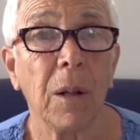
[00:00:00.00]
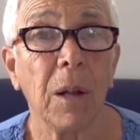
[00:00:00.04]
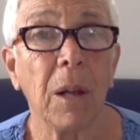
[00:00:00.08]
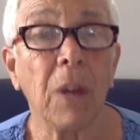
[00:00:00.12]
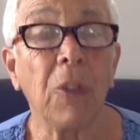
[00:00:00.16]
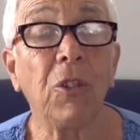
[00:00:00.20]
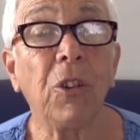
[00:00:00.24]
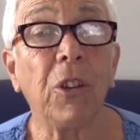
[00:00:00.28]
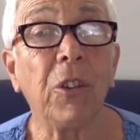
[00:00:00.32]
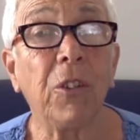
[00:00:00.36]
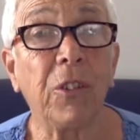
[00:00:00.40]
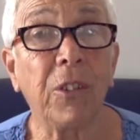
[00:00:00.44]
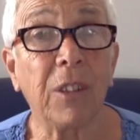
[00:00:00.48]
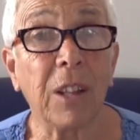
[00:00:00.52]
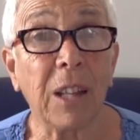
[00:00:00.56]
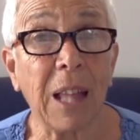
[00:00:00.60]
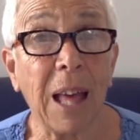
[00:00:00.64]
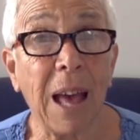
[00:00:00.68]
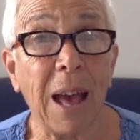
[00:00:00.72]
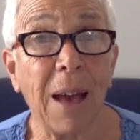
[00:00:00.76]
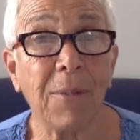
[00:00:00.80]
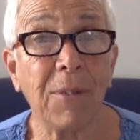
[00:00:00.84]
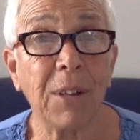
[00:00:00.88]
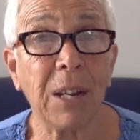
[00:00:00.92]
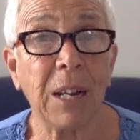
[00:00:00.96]
Is she still
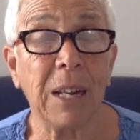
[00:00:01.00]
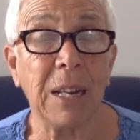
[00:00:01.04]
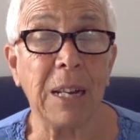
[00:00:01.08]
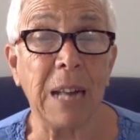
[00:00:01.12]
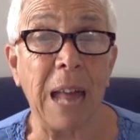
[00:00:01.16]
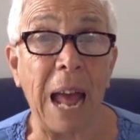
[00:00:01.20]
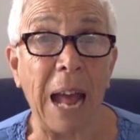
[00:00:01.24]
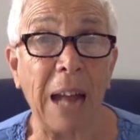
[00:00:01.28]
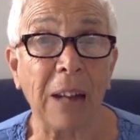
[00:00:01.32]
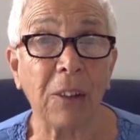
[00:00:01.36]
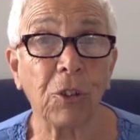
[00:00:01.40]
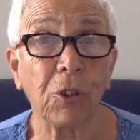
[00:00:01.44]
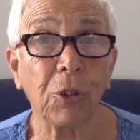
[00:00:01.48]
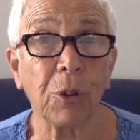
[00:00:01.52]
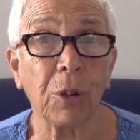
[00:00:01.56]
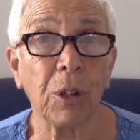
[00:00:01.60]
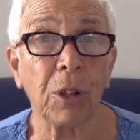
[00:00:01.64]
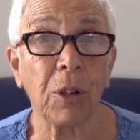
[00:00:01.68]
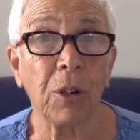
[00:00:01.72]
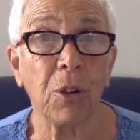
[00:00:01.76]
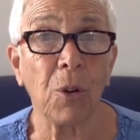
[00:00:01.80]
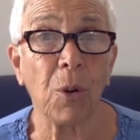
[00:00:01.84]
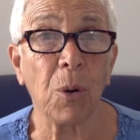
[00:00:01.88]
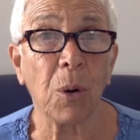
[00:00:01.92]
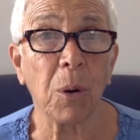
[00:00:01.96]
having a
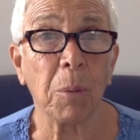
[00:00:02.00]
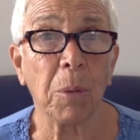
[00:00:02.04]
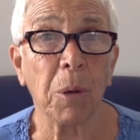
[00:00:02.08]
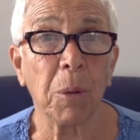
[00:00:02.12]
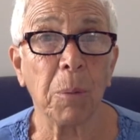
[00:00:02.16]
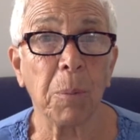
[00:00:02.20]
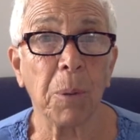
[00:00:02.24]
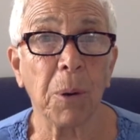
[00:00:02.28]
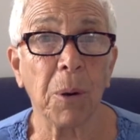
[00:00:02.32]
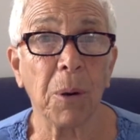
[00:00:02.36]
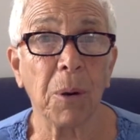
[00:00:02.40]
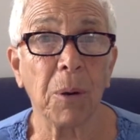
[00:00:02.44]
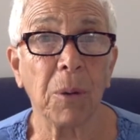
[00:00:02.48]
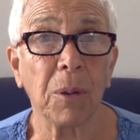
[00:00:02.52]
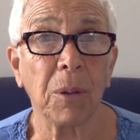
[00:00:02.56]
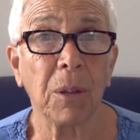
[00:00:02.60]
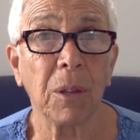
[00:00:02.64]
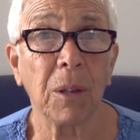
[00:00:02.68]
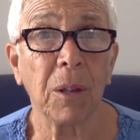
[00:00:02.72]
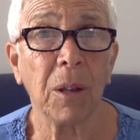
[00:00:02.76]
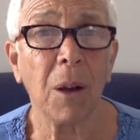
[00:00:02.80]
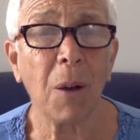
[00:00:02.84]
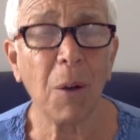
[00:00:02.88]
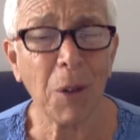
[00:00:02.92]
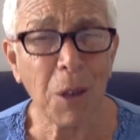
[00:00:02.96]
natural and normal birth?
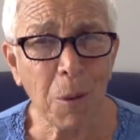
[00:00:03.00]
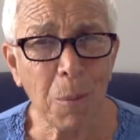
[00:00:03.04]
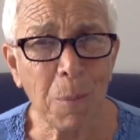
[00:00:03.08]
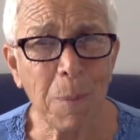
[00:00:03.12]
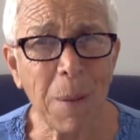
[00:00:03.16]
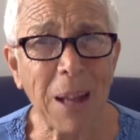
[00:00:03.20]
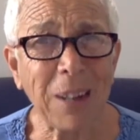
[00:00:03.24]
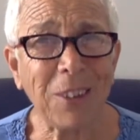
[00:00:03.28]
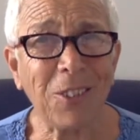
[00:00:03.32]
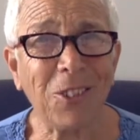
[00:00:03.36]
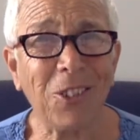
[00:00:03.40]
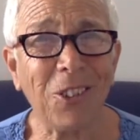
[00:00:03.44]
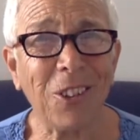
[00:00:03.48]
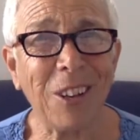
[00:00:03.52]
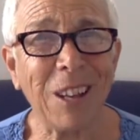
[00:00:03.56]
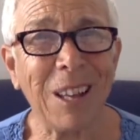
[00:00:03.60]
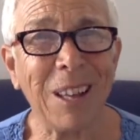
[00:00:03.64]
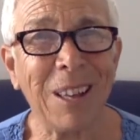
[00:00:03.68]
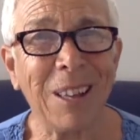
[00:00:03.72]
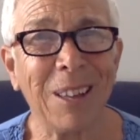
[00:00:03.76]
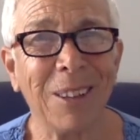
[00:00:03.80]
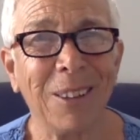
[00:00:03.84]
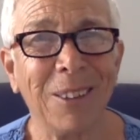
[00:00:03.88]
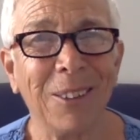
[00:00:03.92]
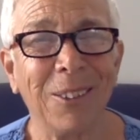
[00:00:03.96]
Oh, you bet she
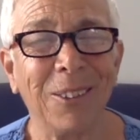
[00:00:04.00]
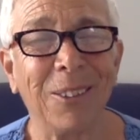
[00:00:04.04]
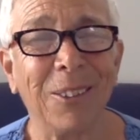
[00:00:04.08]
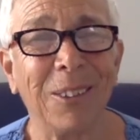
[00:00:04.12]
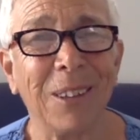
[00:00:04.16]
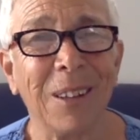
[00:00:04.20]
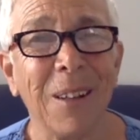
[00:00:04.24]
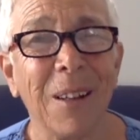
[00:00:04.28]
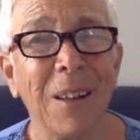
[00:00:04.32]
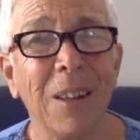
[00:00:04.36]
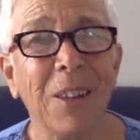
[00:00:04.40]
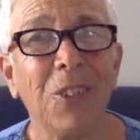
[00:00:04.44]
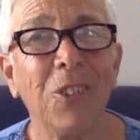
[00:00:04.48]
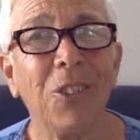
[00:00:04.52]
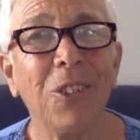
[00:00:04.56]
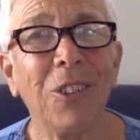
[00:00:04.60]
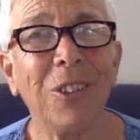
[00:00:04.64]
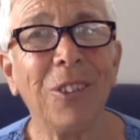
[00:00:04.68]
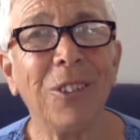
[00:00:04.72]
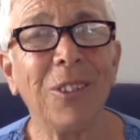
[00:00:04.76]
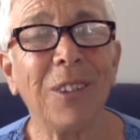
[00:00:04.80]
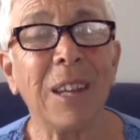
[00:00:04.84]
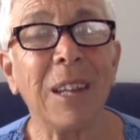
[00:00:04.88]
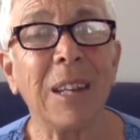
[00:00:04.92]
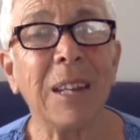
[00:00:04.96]
is.
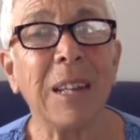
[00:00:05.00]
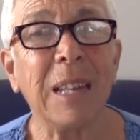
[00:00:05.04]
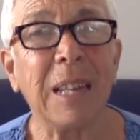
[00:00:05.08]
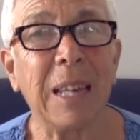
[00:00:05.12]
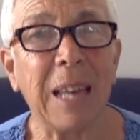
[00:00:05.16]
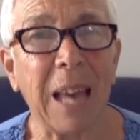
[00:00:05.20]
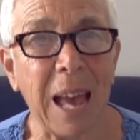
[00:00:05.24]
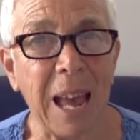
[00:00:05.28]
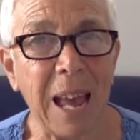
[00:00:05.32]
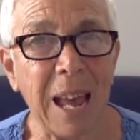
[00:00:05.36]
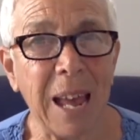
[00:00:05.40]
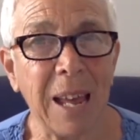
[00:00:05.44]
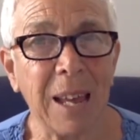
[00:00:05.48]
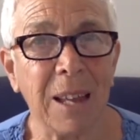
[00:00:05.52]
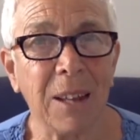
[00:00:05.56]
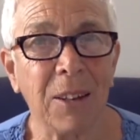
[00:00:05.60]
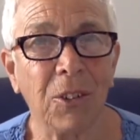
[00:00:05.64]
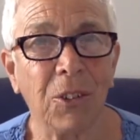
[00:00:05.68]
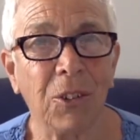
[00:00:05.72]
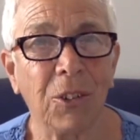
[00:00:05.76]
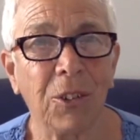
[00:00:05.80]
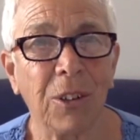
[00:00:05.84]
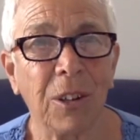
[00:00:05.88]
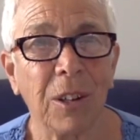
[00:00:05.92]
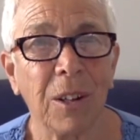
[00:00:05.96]
She's
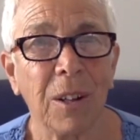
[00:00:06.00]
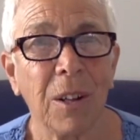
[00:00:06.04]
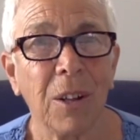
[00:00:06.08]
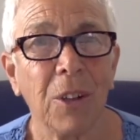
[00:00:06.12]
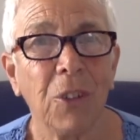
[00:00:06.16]
engaged.